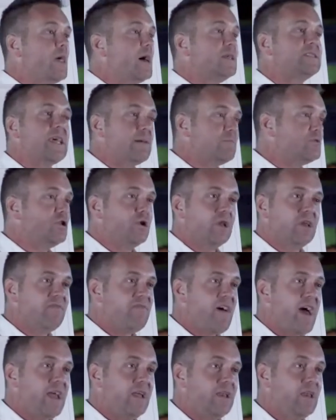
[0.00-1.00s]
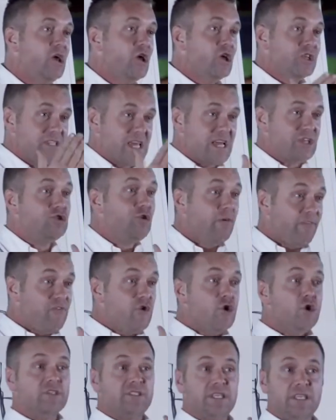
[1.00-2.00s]
that's absolutely fine. So that's your
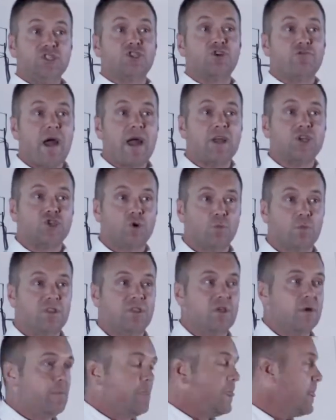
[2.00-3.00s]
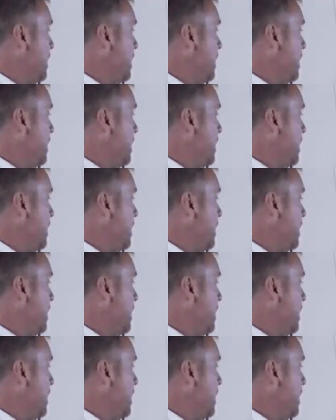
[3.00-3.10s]
first interaction with them.